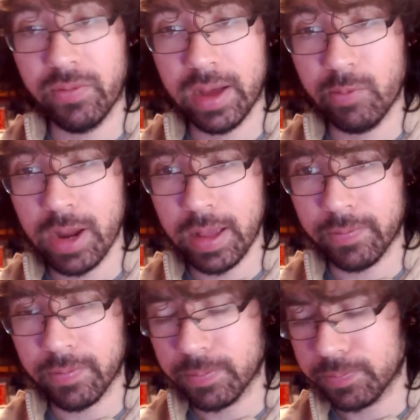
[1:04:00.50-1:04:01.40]
of divine
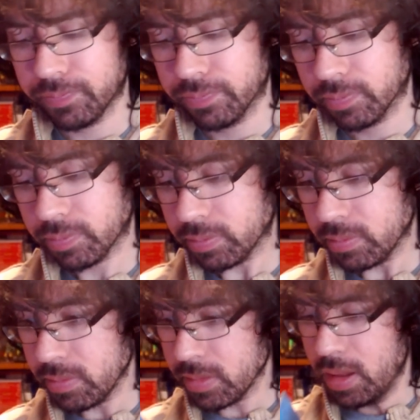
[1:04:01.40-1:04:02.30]
wrath.
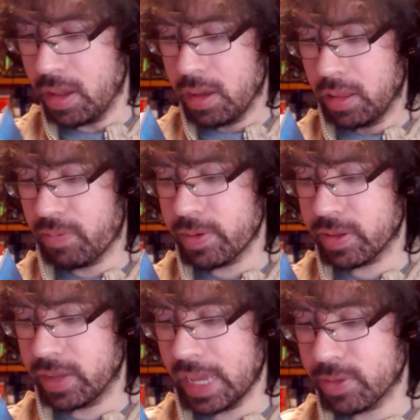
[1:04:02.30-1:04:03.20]
The
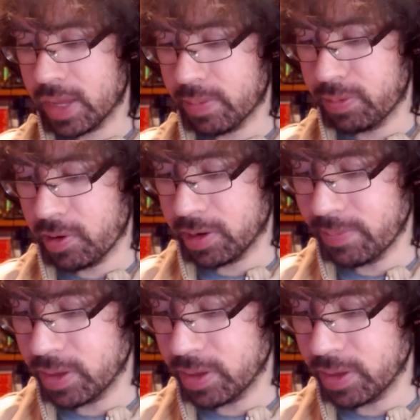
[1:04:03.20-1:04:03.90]
premise of the game is to have the player